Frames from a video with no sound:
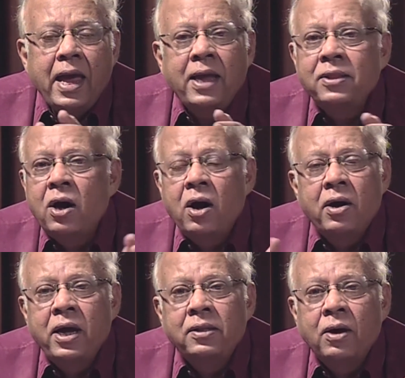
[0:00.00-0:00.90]
When
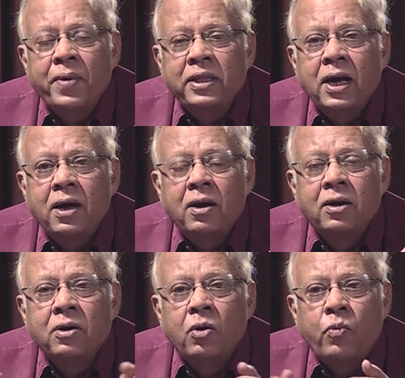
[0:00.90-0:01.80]
the
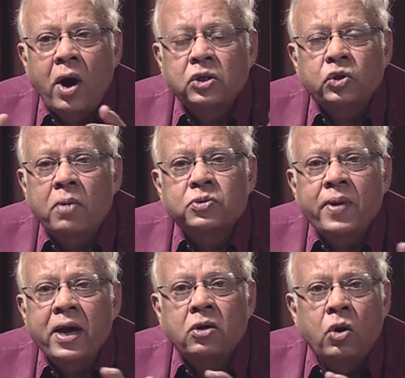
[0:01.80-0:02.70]
workshops
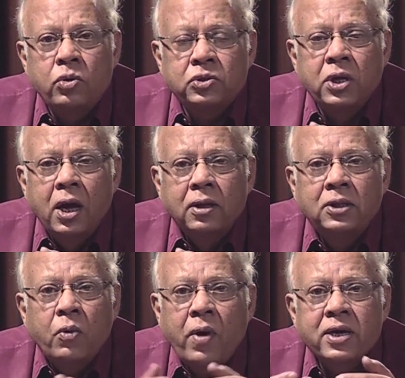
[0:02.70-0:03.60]
were closed,
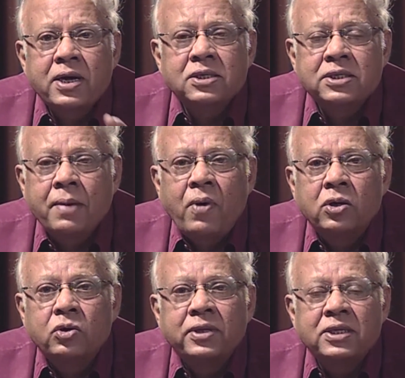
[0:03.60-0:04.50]
the workers came
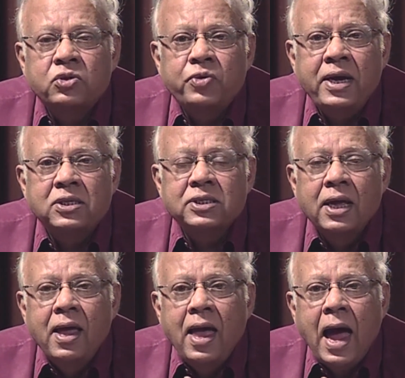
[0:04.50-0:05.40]
onto the streets,
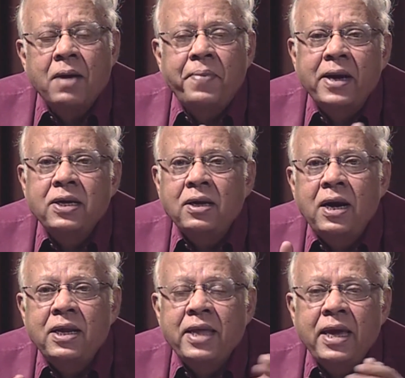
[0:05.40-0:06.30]
and
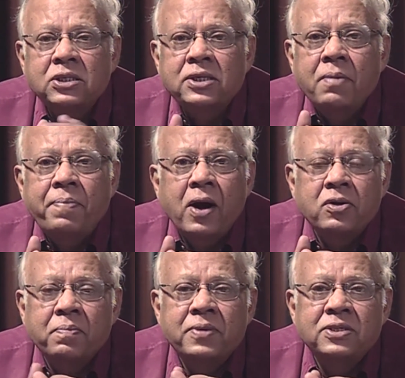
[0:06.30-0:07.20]
particularly the eastern part
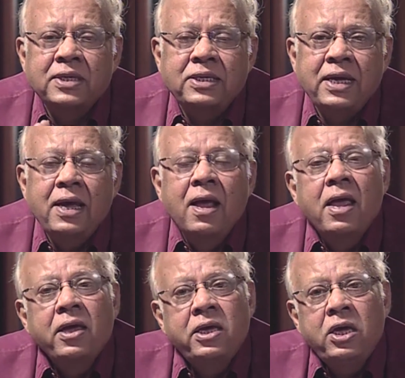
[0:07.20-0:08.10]
of the city,
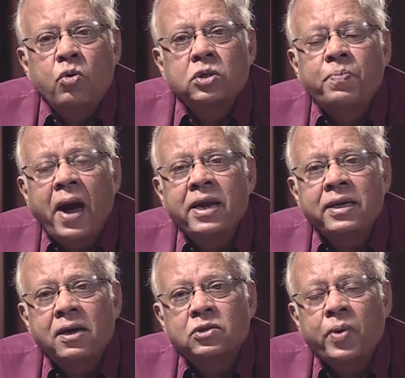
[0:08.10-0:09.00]
huge
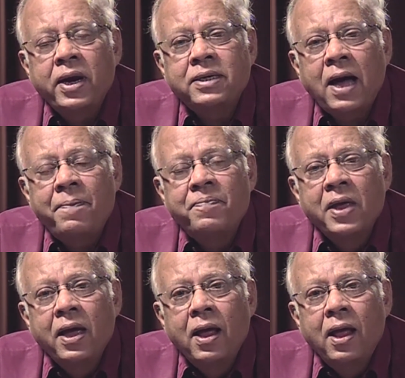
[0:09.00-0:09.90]
barricades went up.
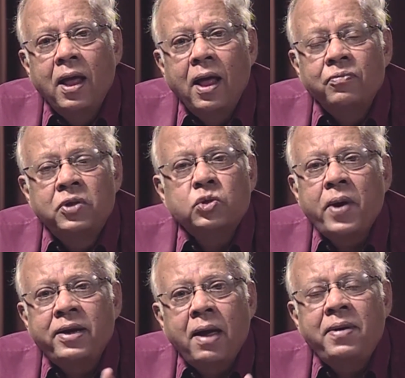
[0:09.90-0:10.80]
These
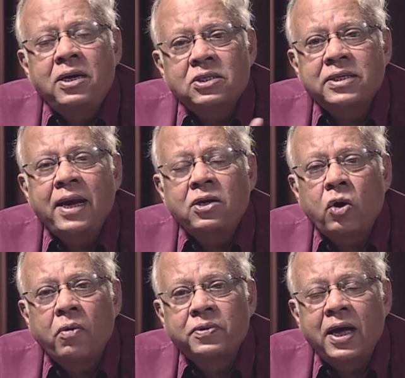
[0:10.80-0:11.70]
were reminiscent
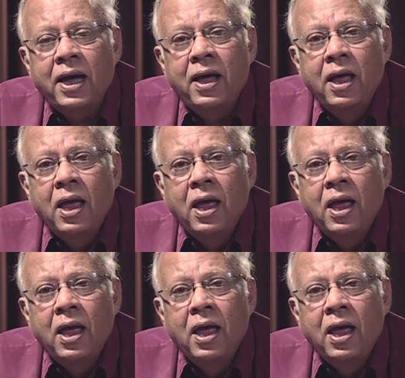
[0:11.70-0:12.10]
of the